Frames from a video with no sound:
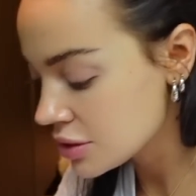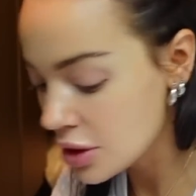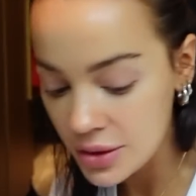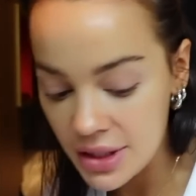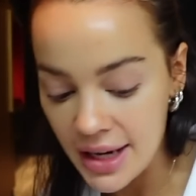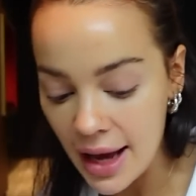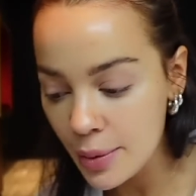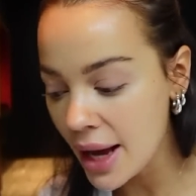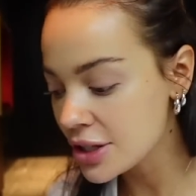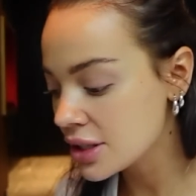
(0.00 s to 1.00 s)
So today
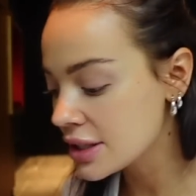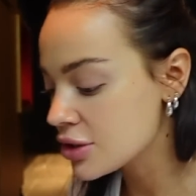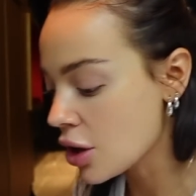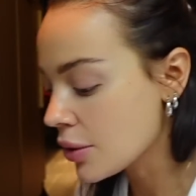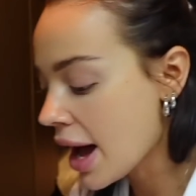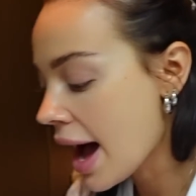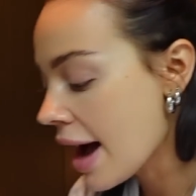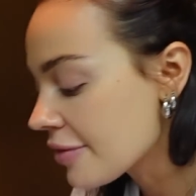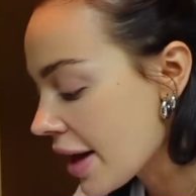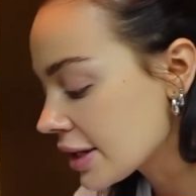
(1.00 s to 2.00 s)
we actually don't
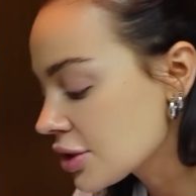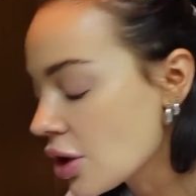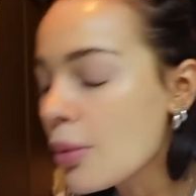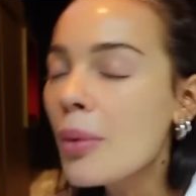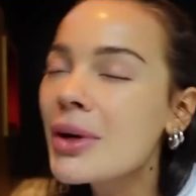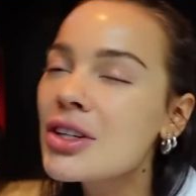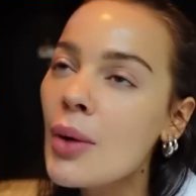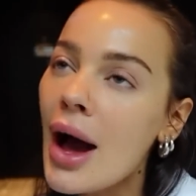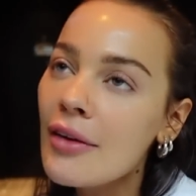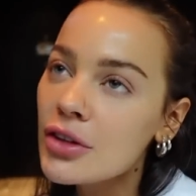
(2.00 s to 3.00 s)
have any show. Well, we do
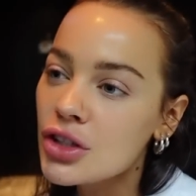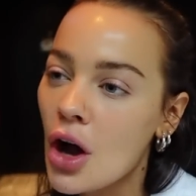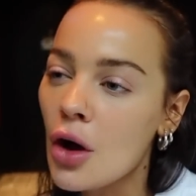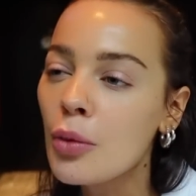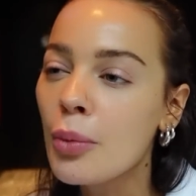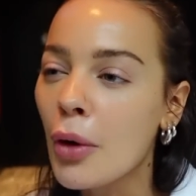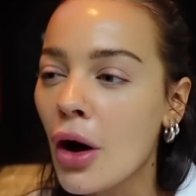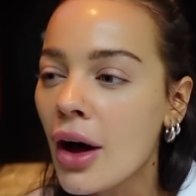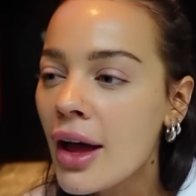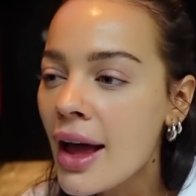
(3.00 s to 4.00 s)
have a show,
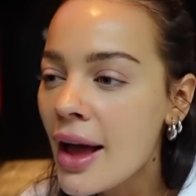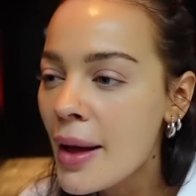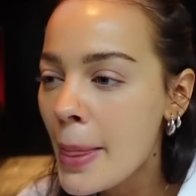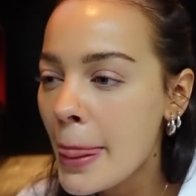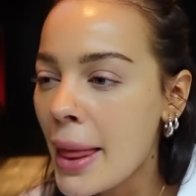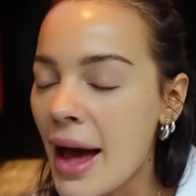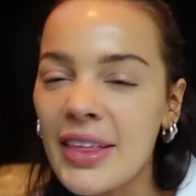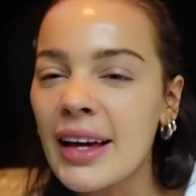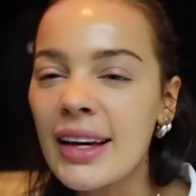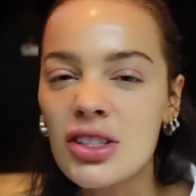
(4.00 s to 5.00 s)
but I
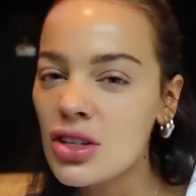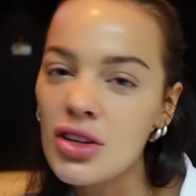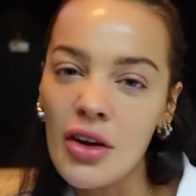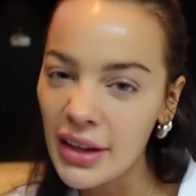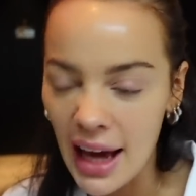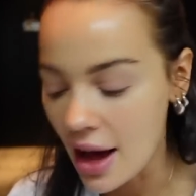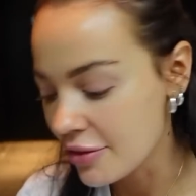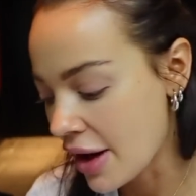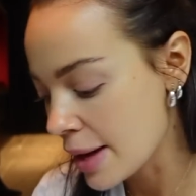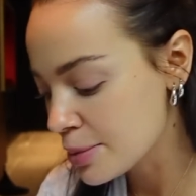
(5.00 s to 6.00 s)
think it's just not really our
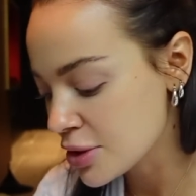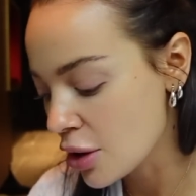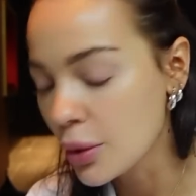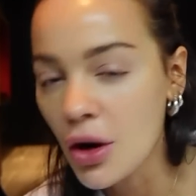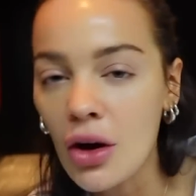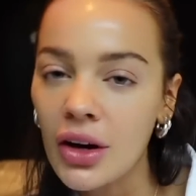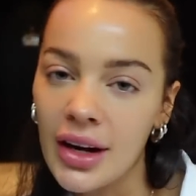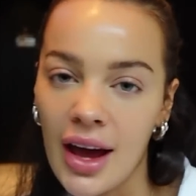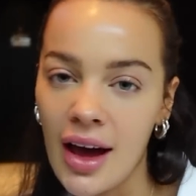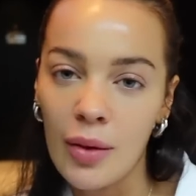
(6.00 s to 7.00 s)
vibe, so we're not
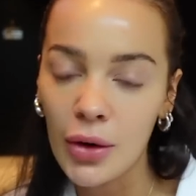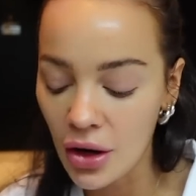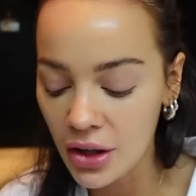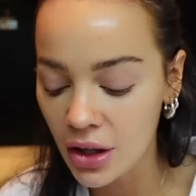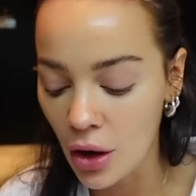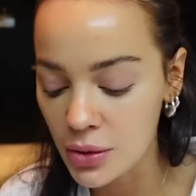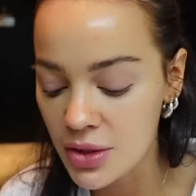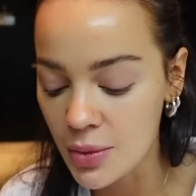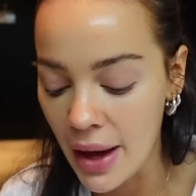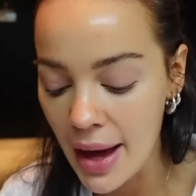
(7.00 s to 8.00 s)
gonna go
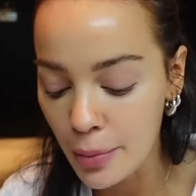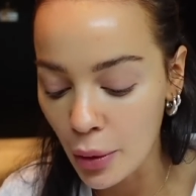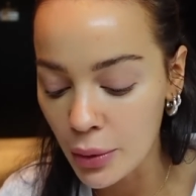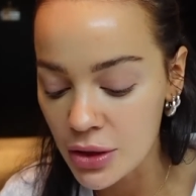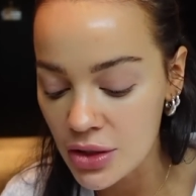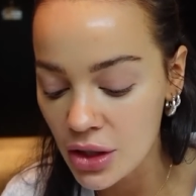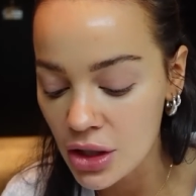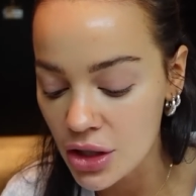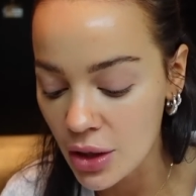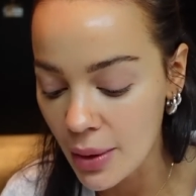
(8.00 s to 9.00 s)
to it, but we're just gonna
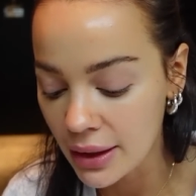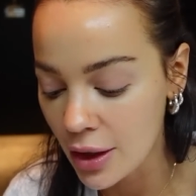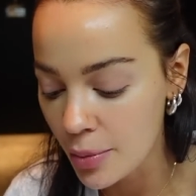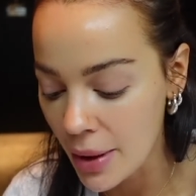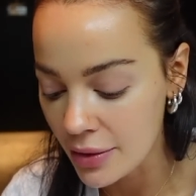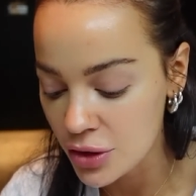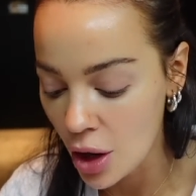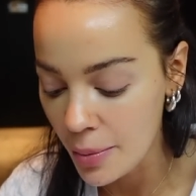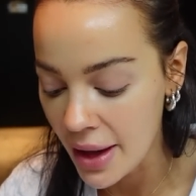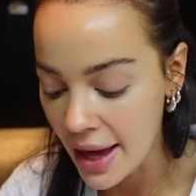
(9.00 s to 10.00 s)
do a little bit of
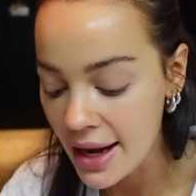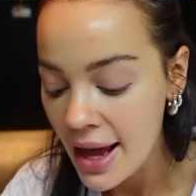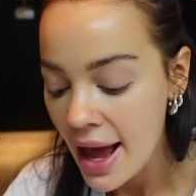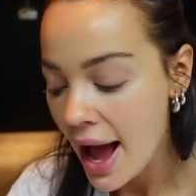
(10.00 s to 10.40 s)
shopping.